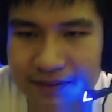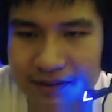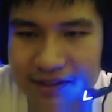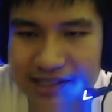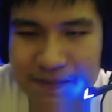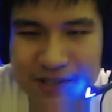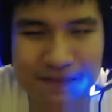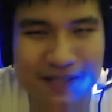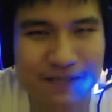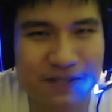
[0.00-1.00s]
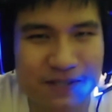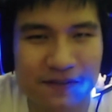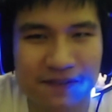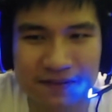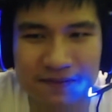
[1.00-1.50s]
This episode must be so
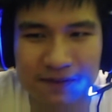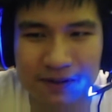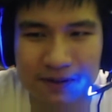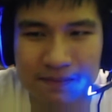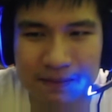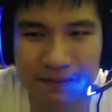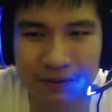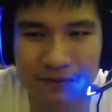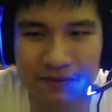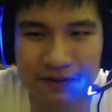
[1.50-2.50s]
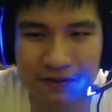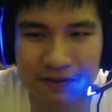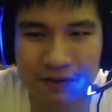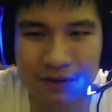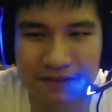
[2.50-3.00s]
fun for people who are
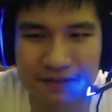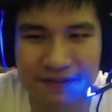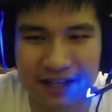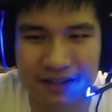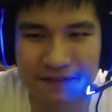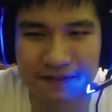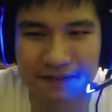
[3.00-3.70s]
a fan of like